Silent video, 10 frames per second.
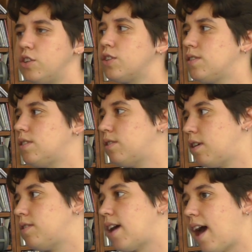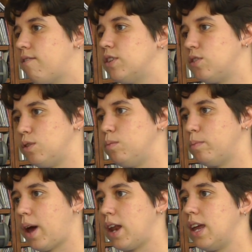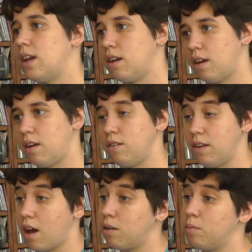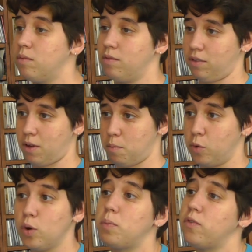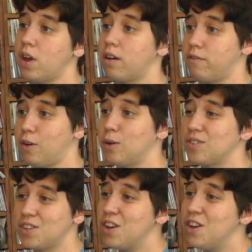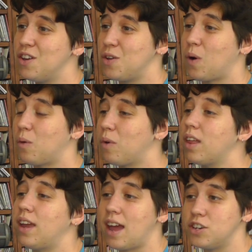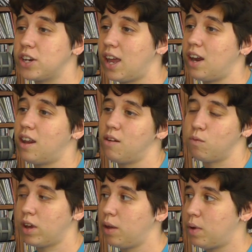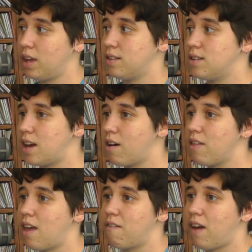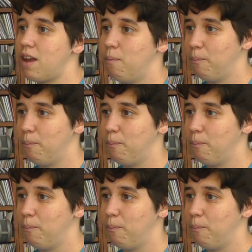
Just to have a student body and a group of young folks who are really educated and really willing to take on that fight.